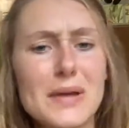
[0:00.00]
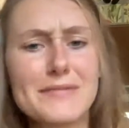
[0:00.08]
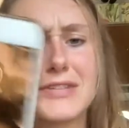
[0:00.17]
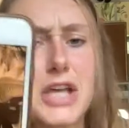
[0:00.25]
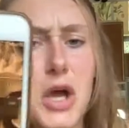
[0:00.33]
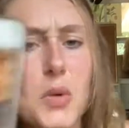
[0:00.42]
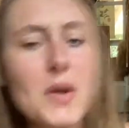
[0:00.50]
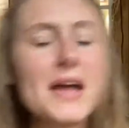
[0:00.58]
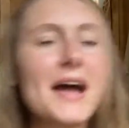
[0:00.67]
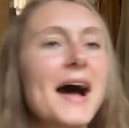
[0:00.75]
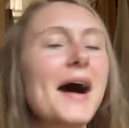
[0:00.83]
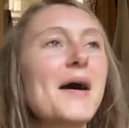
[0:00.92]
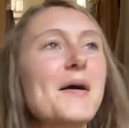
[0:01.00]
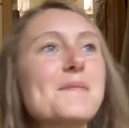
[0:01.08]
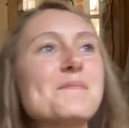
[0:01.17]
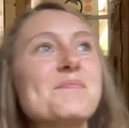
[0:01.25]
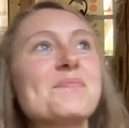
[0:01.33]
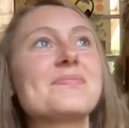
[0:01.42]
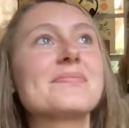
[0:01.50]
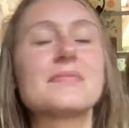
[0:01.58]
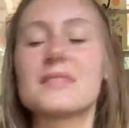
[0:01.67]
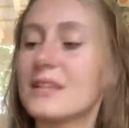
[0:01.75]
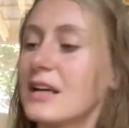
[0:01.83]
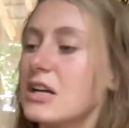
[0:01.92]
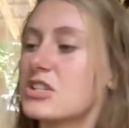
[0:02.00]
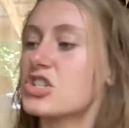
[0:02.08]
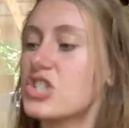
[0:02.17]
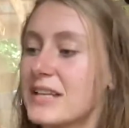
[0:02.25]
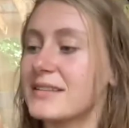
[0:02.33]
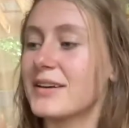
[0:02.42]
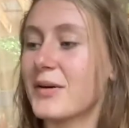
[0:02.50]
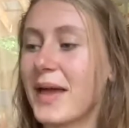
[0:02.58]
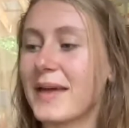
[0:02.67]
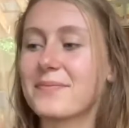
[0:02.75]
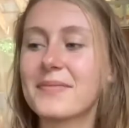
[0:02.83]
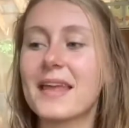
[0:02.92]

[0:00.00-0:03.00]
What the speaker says: We have to go. Shit. Okay.